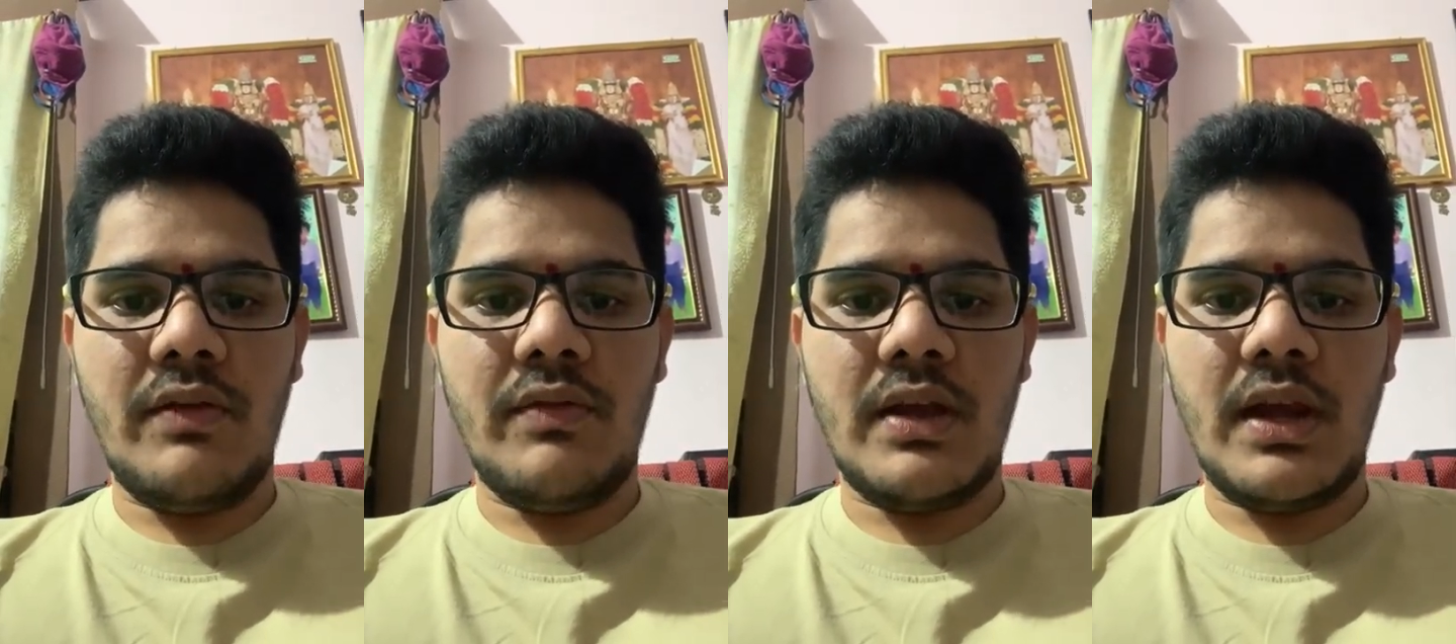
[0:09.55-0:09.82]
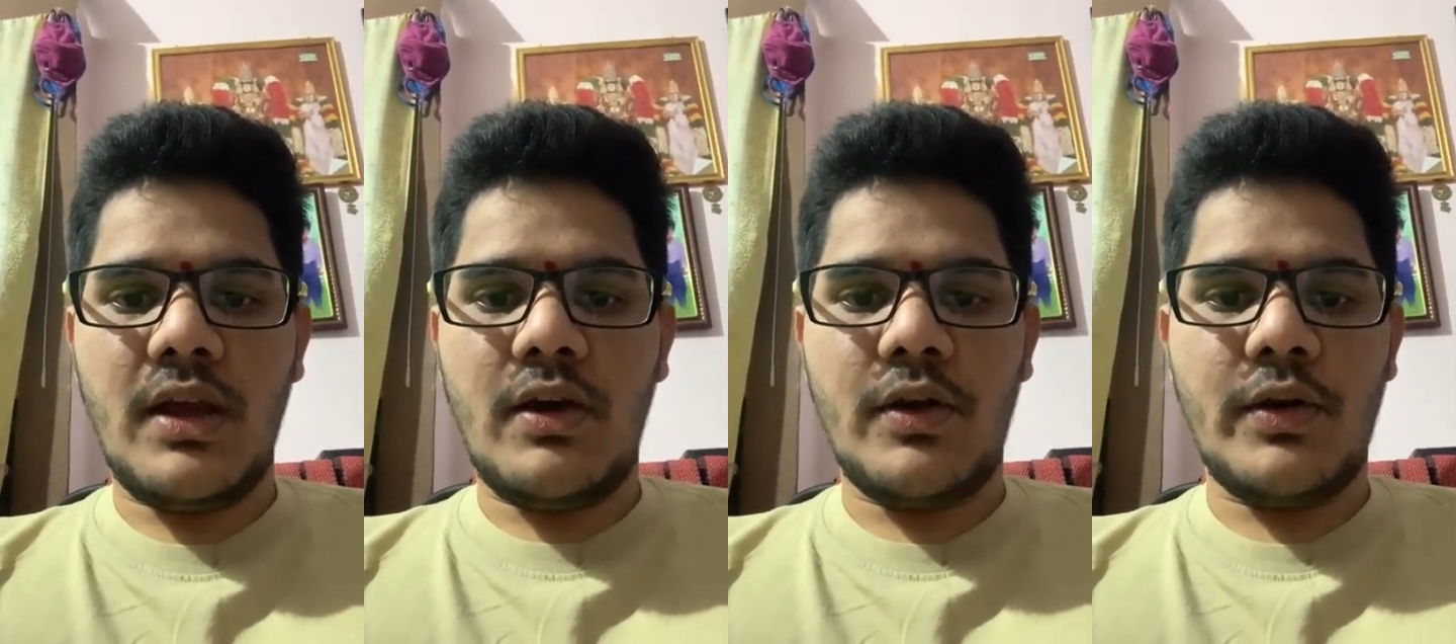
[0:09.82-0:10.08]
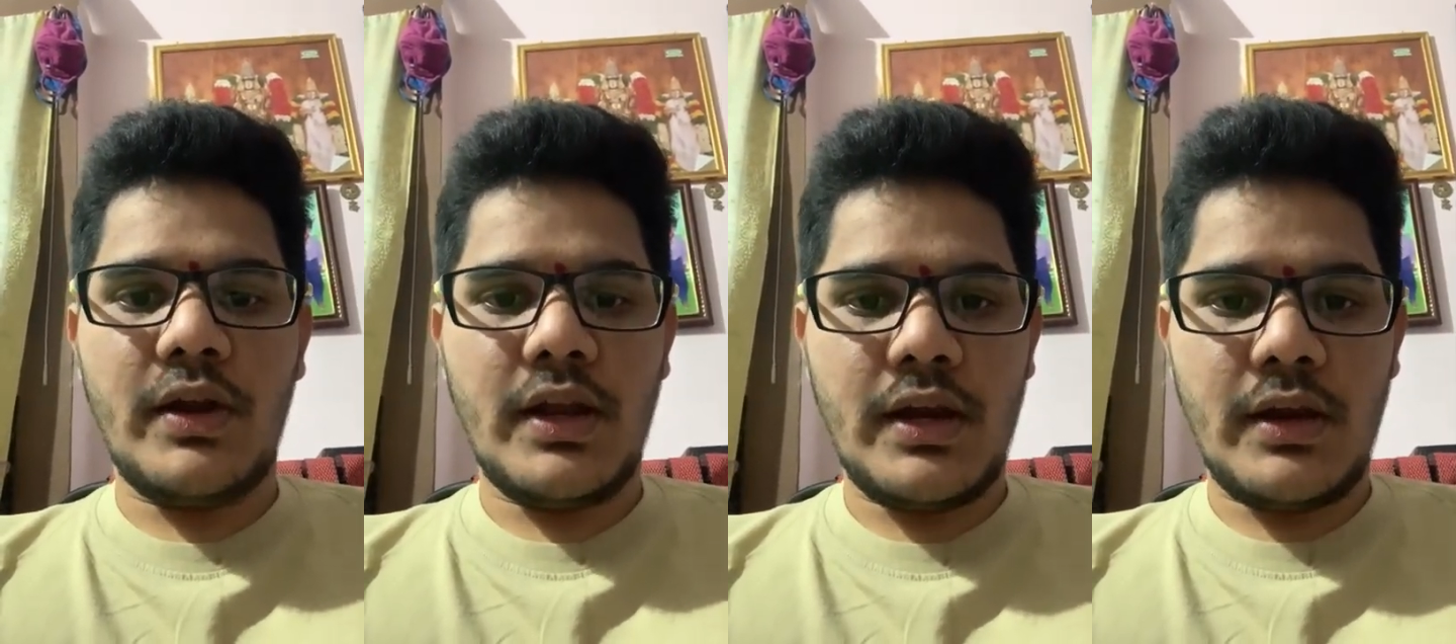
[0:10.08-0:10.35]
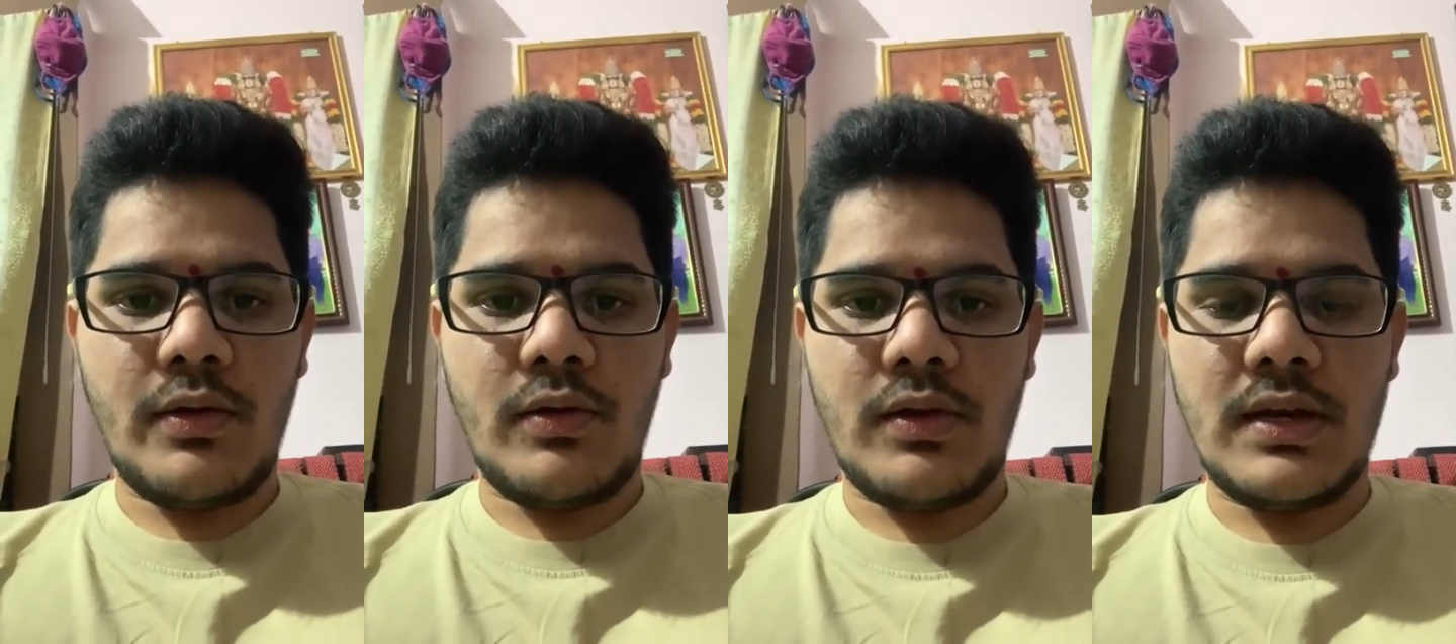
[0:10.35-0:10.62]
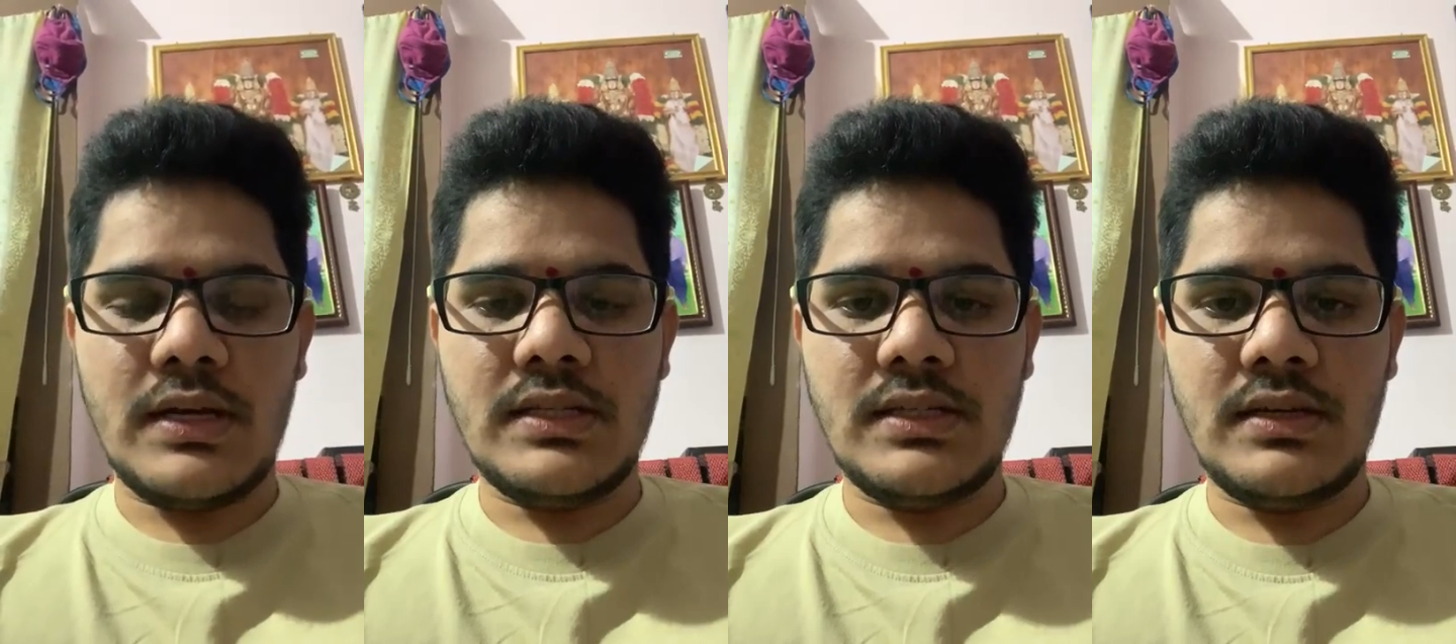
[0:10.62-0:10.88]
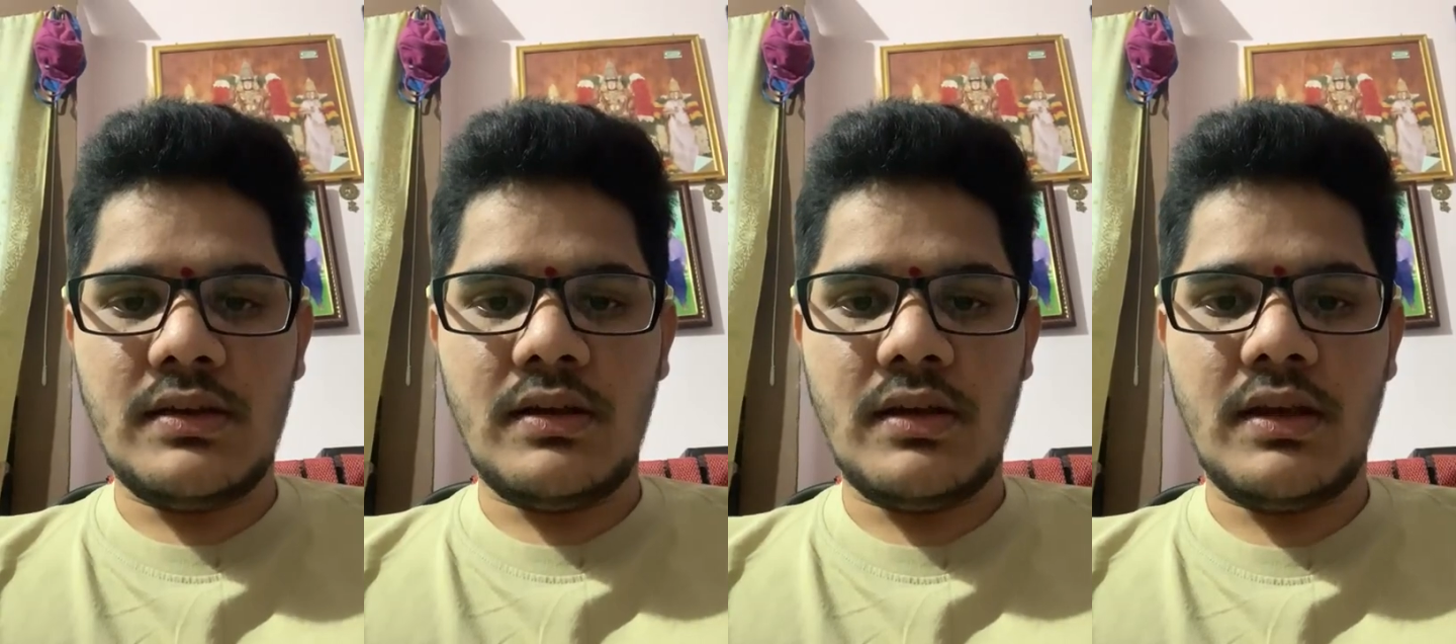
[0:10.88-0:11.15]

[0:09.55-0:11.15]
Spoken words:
a very ordinary college.